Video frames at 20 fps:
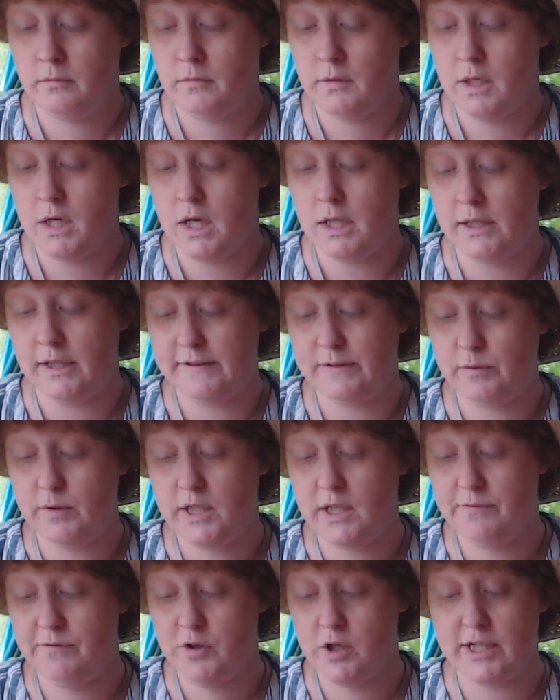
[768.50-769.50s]
Unless we
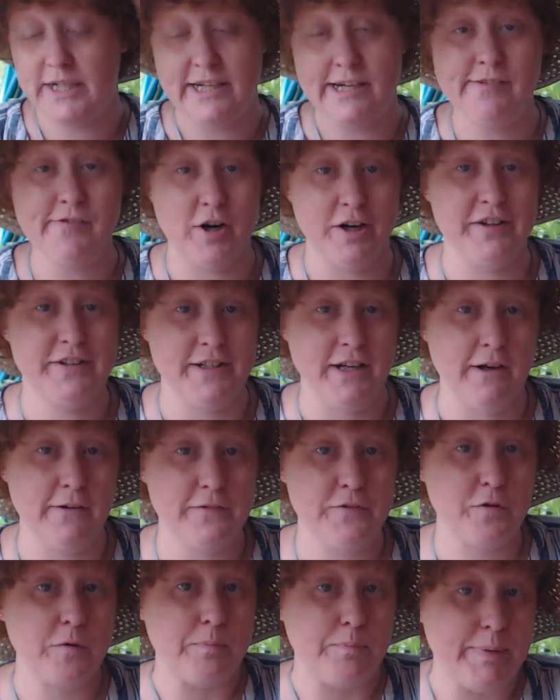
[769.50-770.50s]
can forgive ourselves
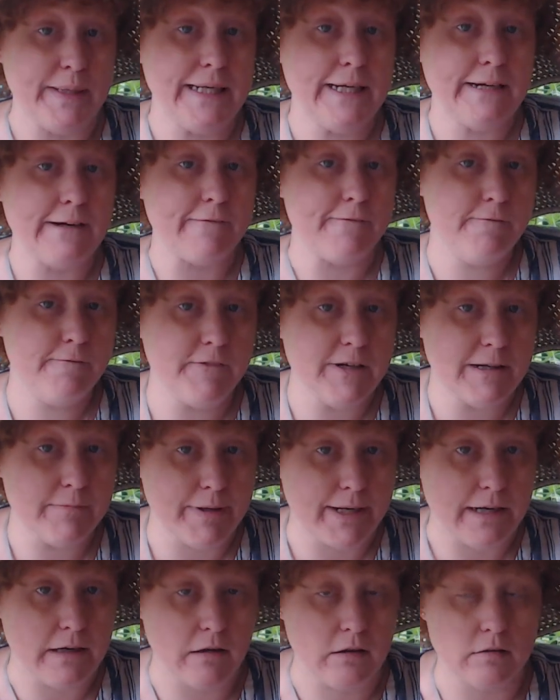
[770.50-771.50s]
for being
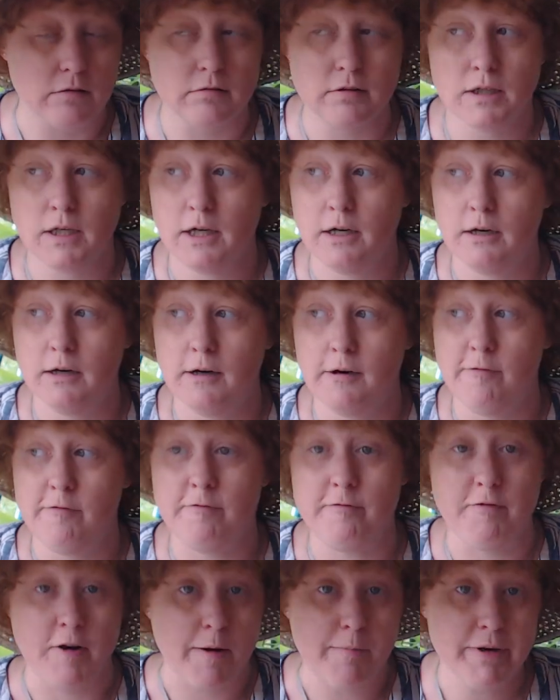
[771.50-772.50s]
female,
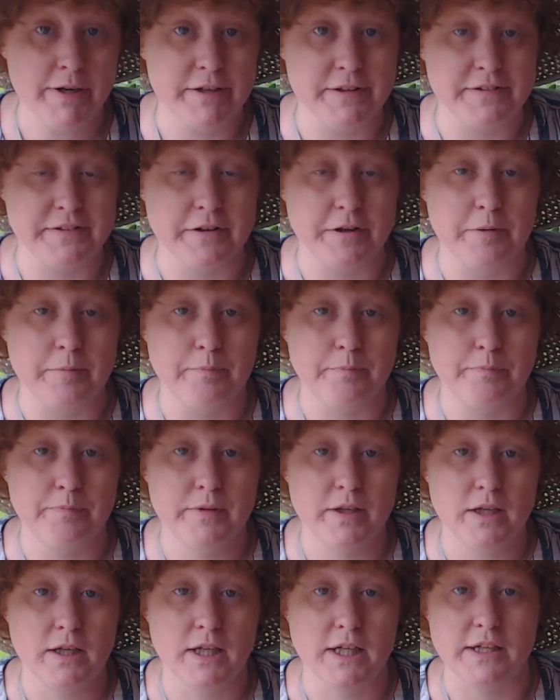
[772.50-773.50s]
feminism
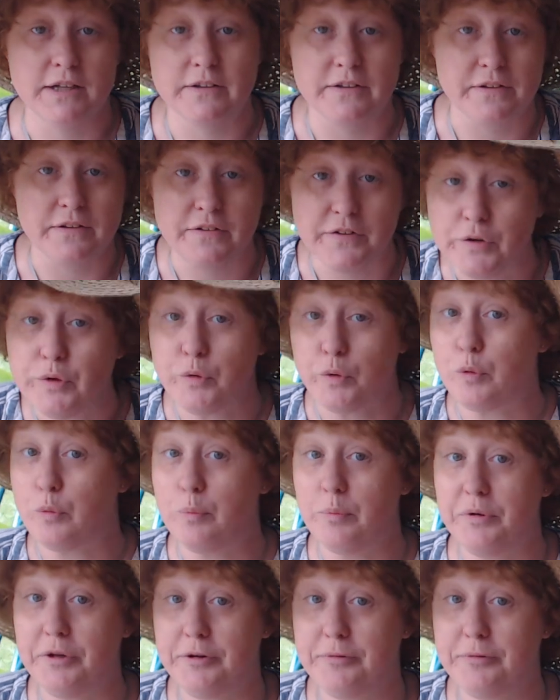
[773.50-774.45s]
is doomed.